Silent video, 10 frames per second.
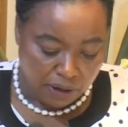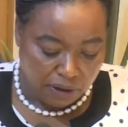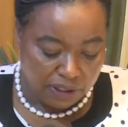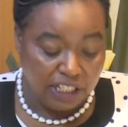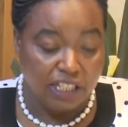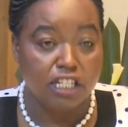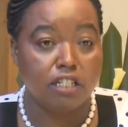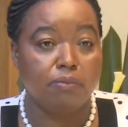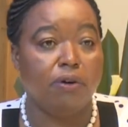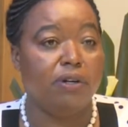Only
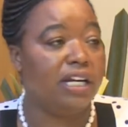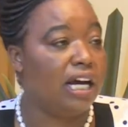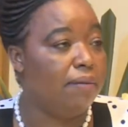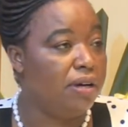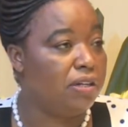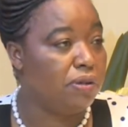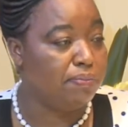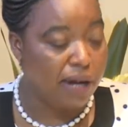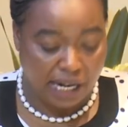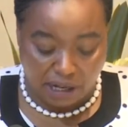this morning I met
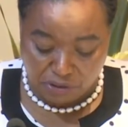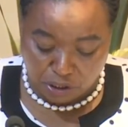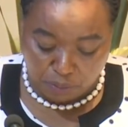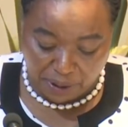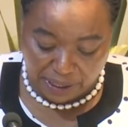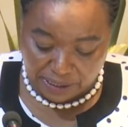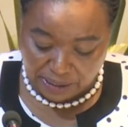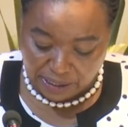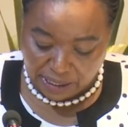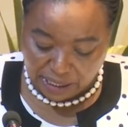with my counterpart
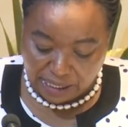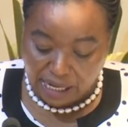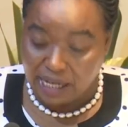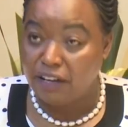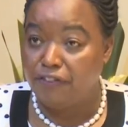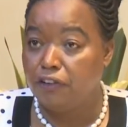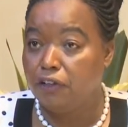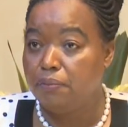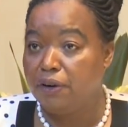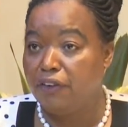and had a
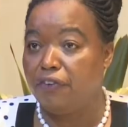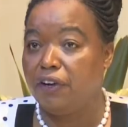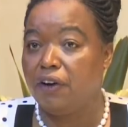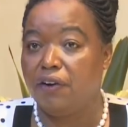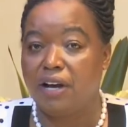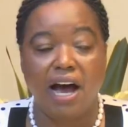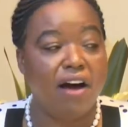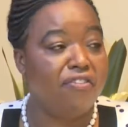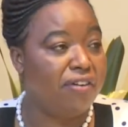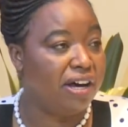full briefing on
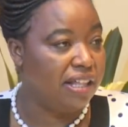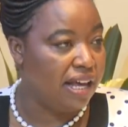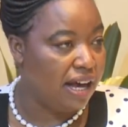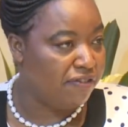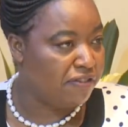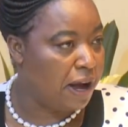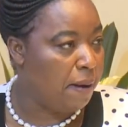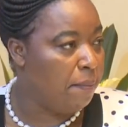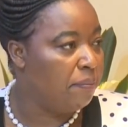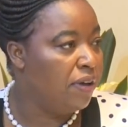how far they have
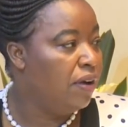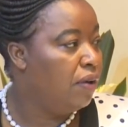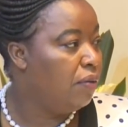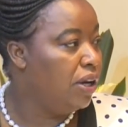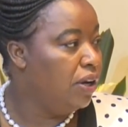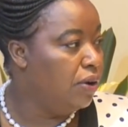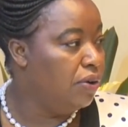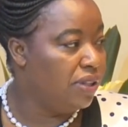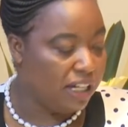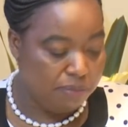come. We
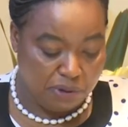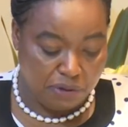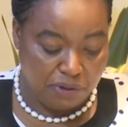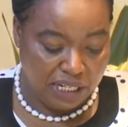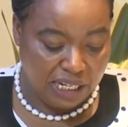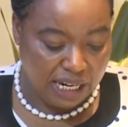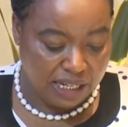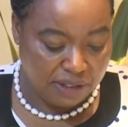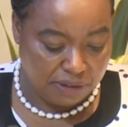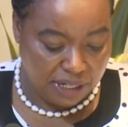know that Burundi
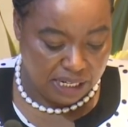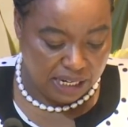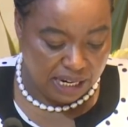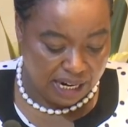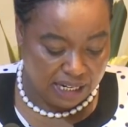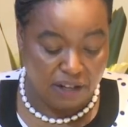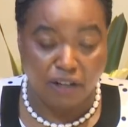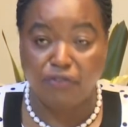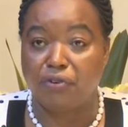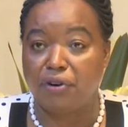has already had a
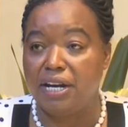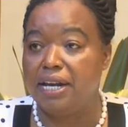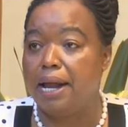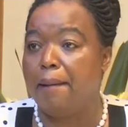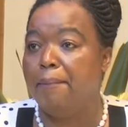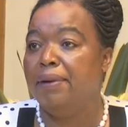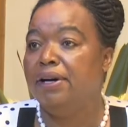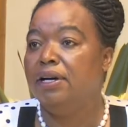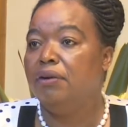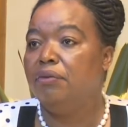referendum.
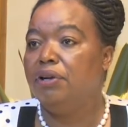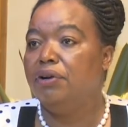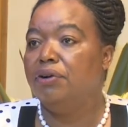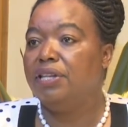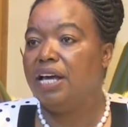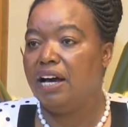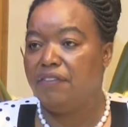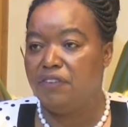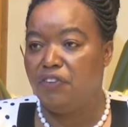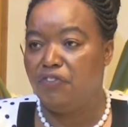We know they
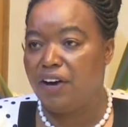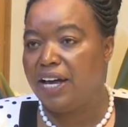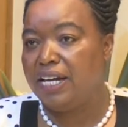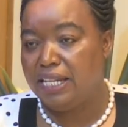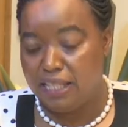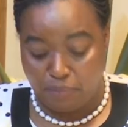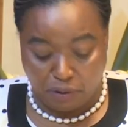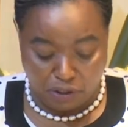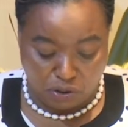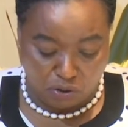have defined the
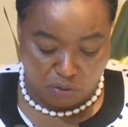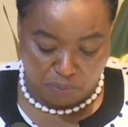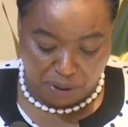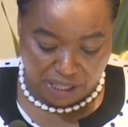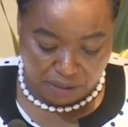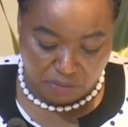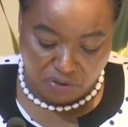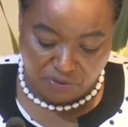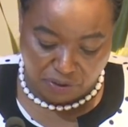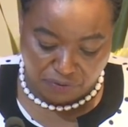political path
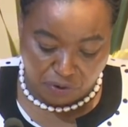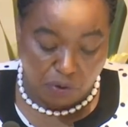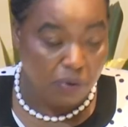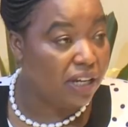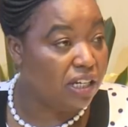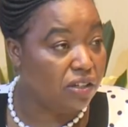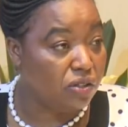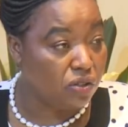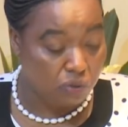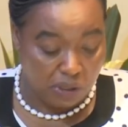moving forward
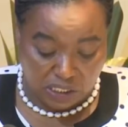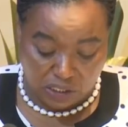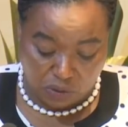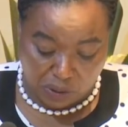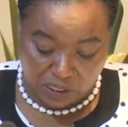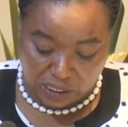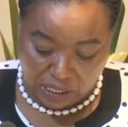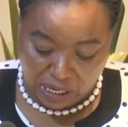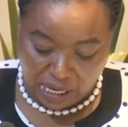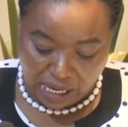into
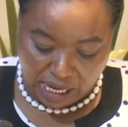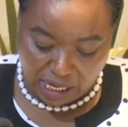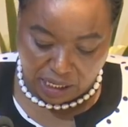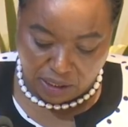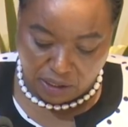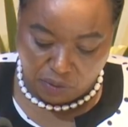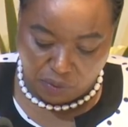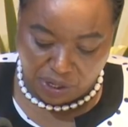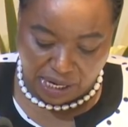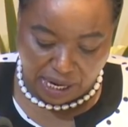2020, and
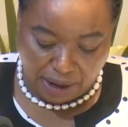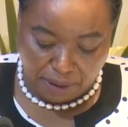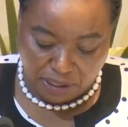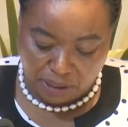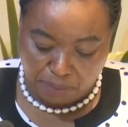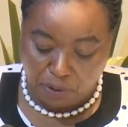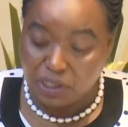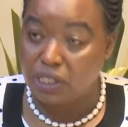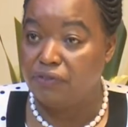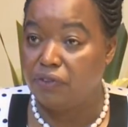we are
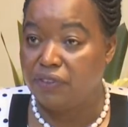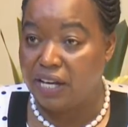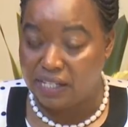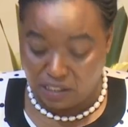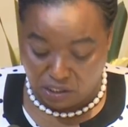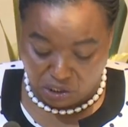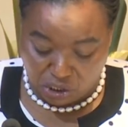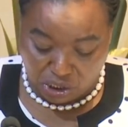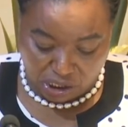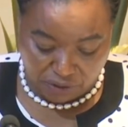supportive of that
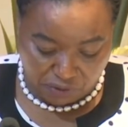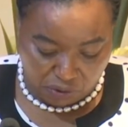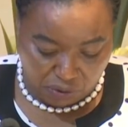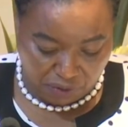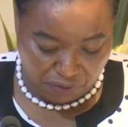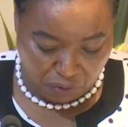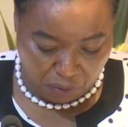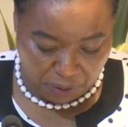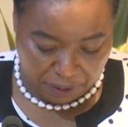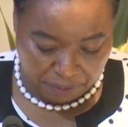initiative going
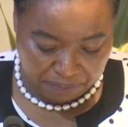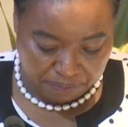forward.